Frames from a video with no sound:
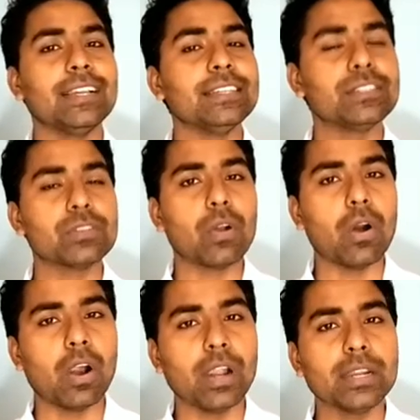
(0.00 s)
is
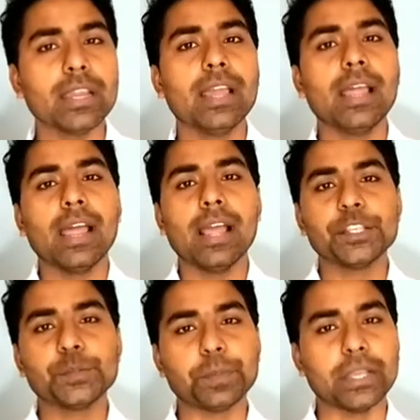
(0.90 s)
called
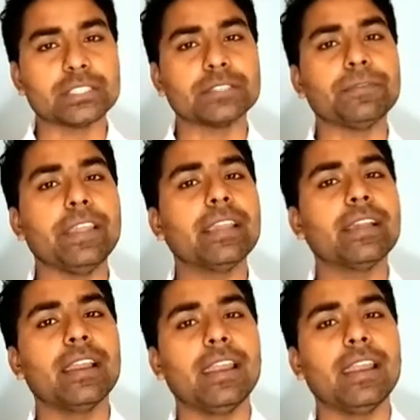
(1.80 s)
specific